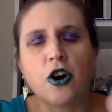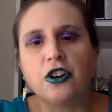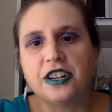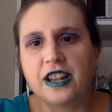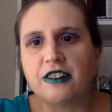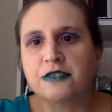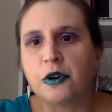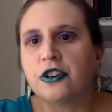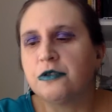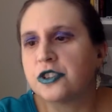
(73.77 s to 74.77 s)
Carney's House
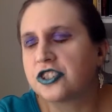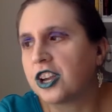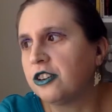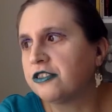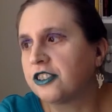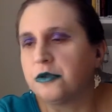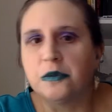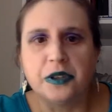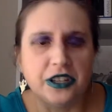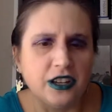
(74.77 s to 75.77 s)
Party, which I also
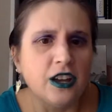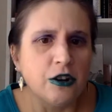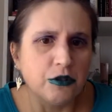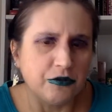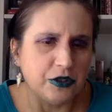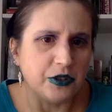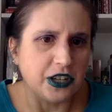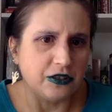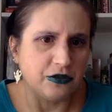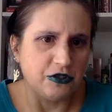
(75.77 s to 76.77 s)
will be reviewing
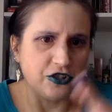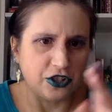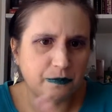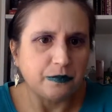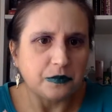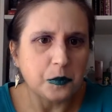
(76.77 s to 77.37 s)
in future.